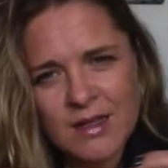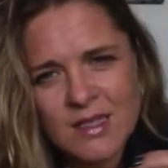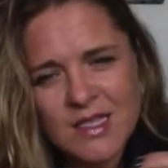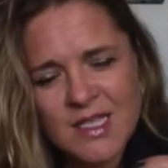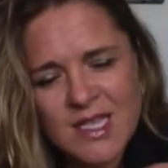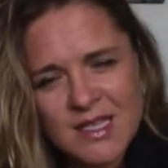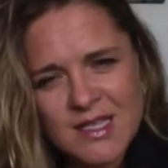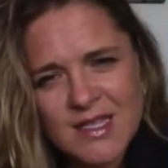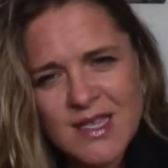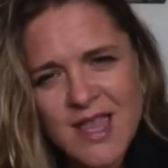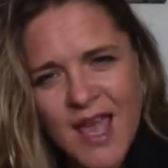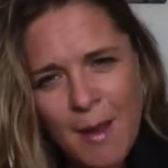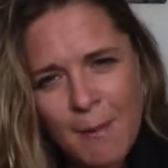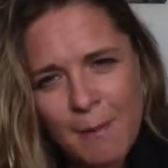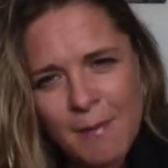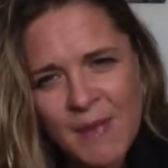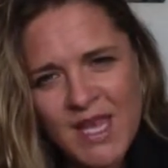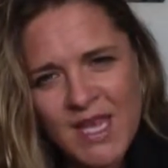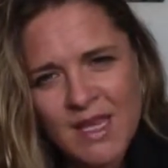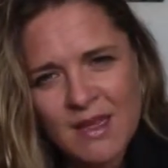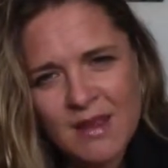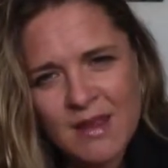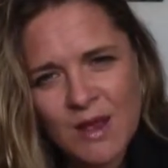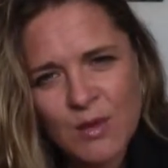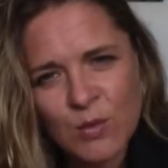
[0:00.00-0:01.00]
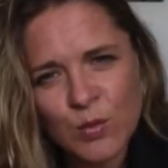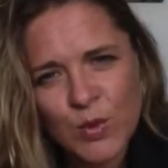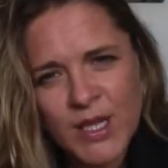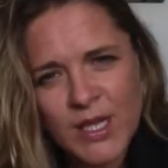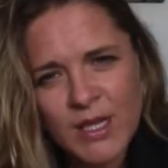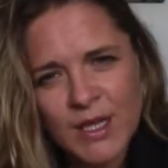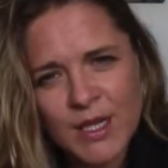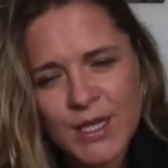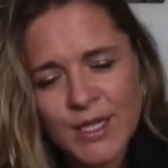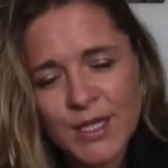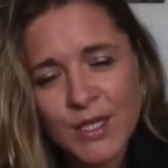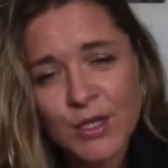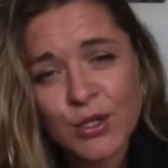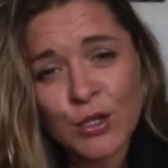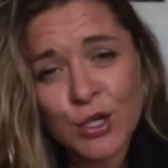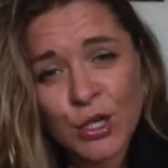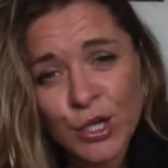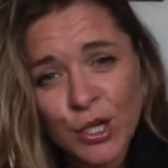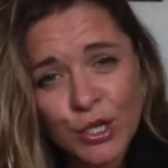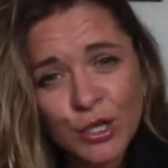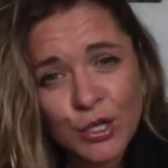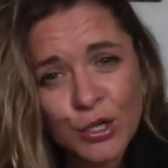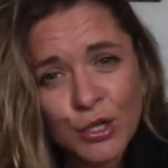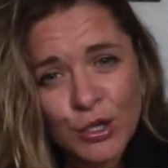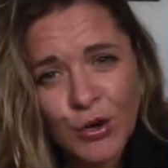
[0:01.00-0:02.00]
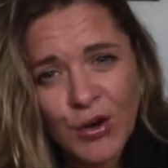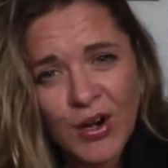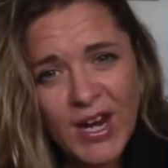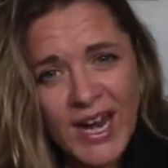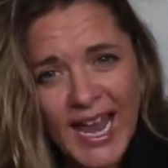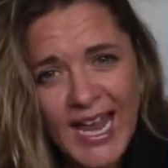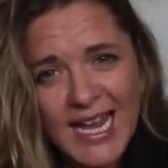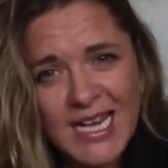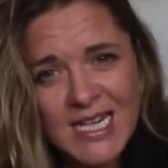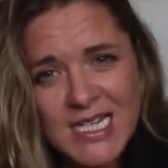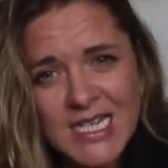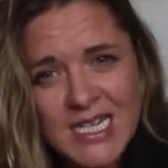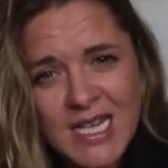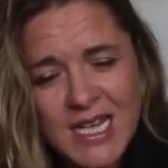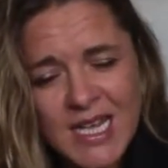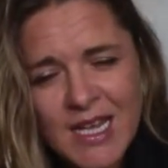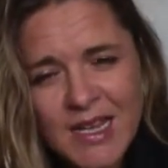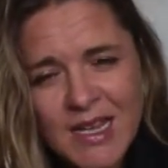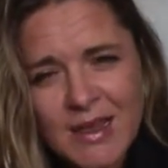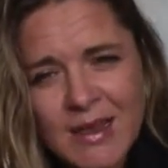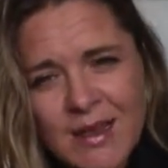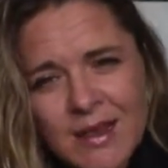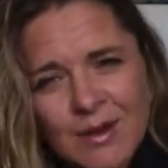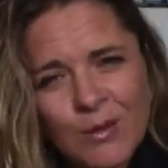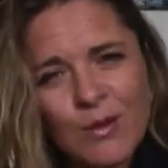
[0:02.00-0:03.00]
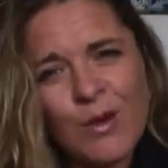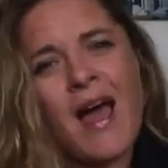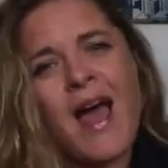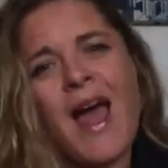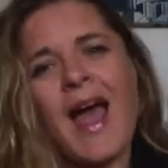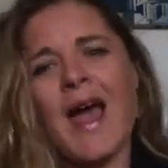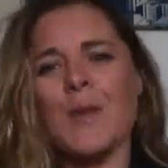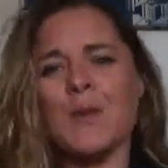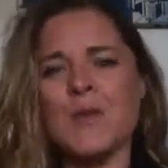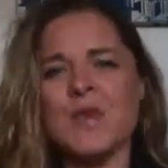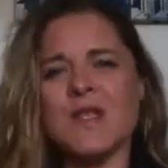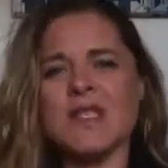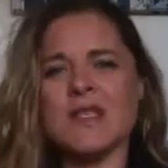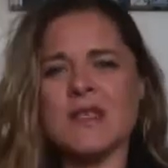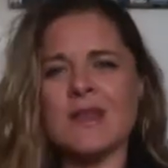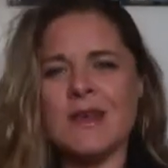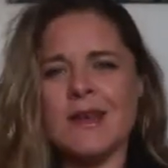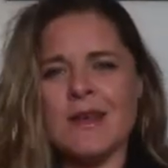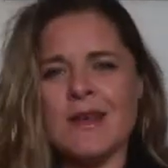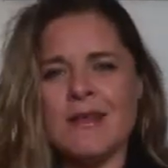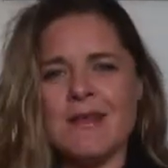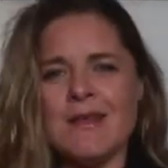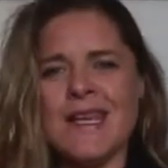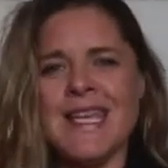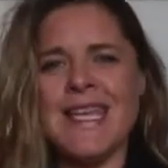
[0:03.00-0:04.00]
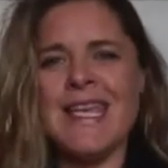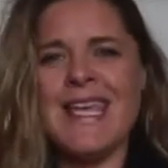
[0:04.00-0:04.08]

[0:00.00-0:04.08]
does that mean that we can uncreate it? Well, absolutely